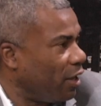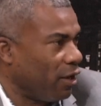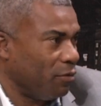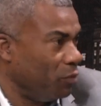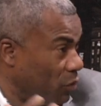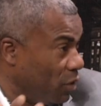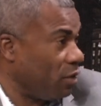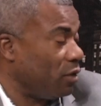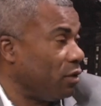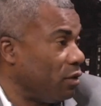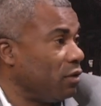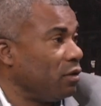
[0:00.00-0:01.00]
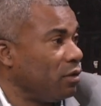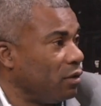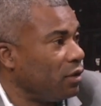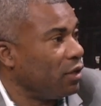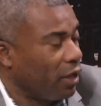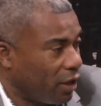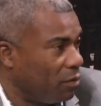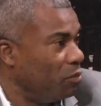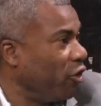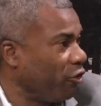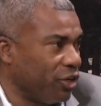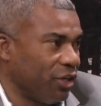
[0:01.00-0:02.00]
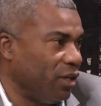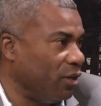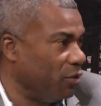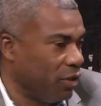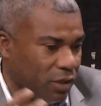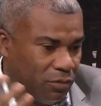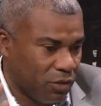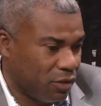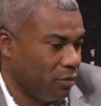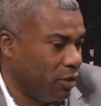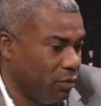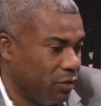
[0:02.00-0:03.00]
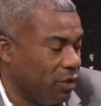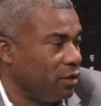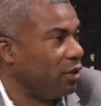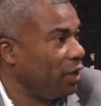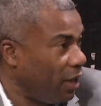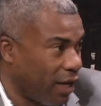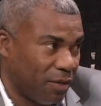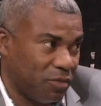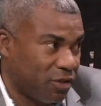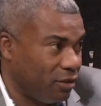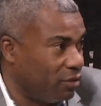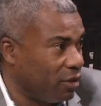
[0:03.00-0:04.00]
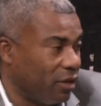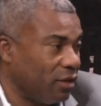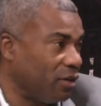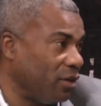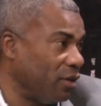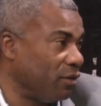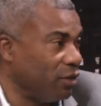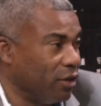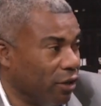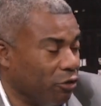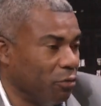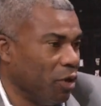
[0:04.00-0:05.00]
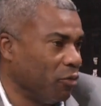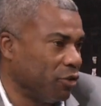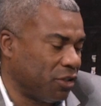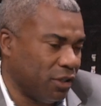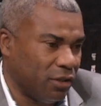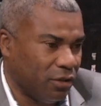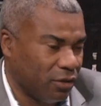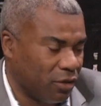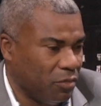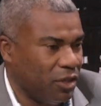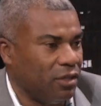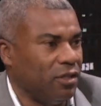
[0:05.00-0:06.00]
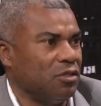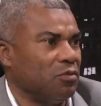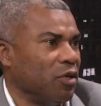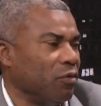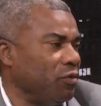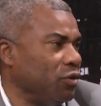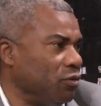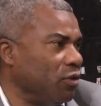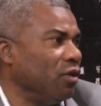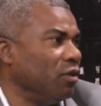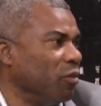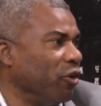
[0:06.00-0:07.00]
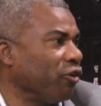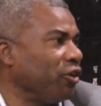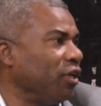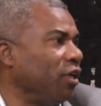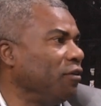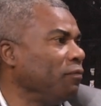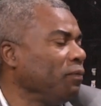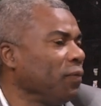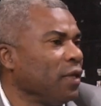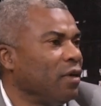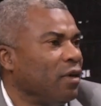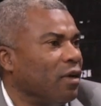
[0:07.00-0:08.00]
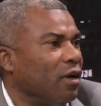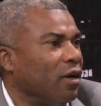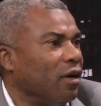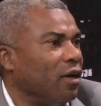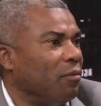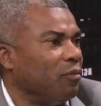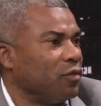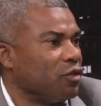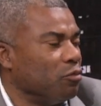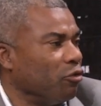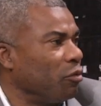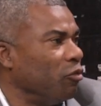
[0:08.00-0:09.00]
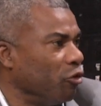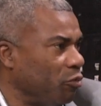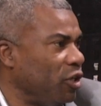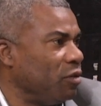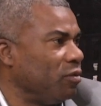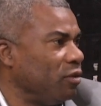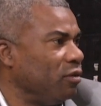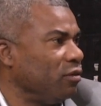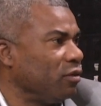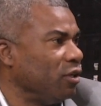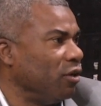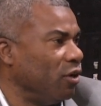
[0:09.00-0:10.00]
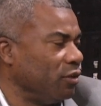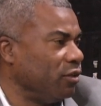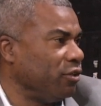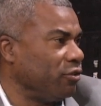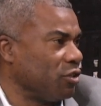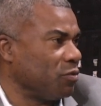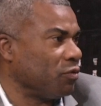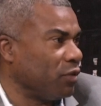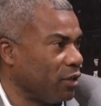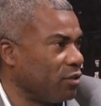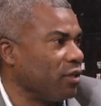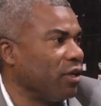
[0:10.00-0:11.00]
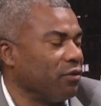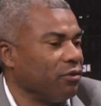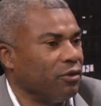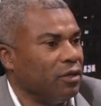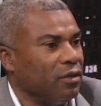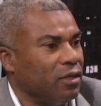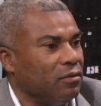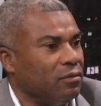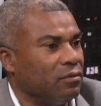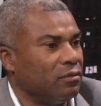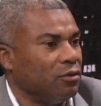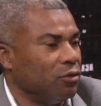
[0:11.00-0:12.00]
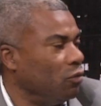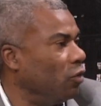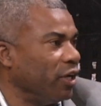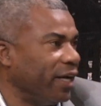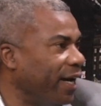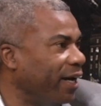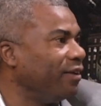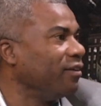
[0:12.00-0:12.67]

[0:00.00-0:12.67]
Compiling them all together. Marketing. It was absolutely. You know, I remember sitting in the committees where we would do all the marketing. To bring more people, you know, all the dealerships would get together and do one ad.